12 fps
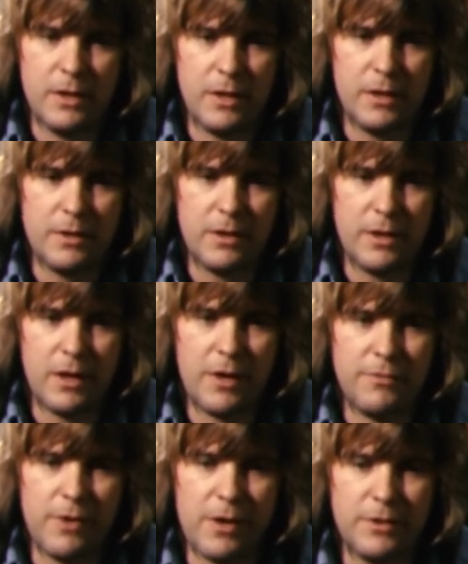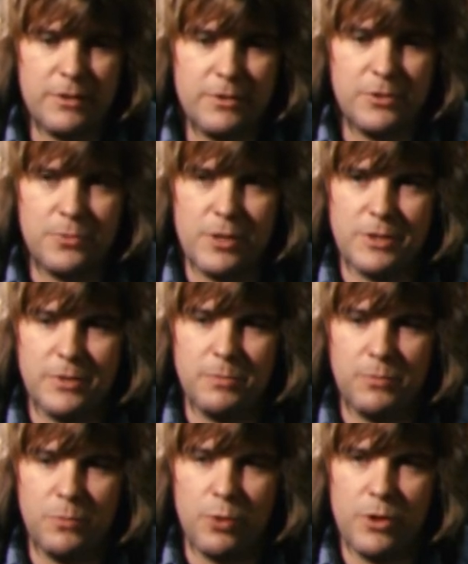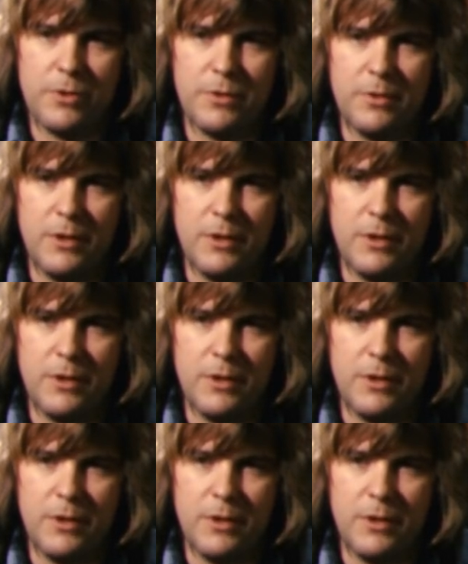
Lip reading: and I found it just wasn't worth